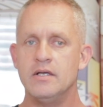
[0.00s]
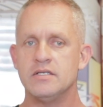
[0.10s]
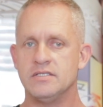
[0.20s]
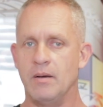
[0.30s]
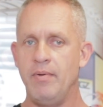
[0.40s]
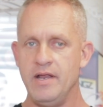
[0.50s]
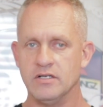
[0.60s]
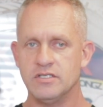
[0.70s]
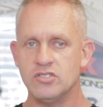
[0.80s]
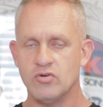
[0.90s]
somebody
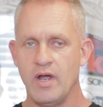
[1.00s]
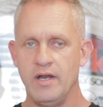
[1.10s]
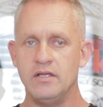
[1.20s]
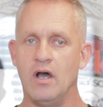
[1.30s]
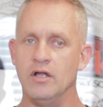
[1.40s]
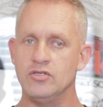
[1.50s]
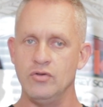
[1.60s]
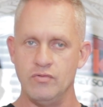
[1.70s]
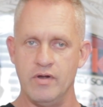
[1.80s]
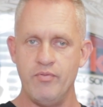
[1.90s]
else's credit
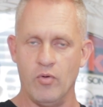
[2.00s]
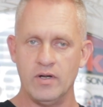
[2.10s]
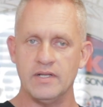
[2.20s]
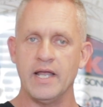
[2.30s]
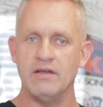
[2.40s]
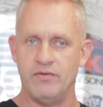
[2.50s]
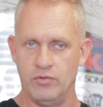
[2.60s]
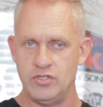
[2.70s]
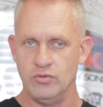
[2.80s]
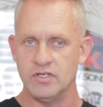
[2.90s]
onto your report like if it
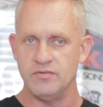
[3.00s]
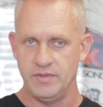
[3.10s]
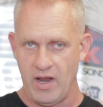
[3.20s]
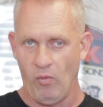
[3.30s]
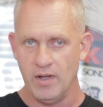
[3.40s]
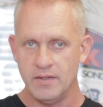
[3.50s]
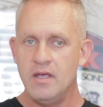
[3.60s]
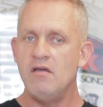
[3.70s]
was yours from day one.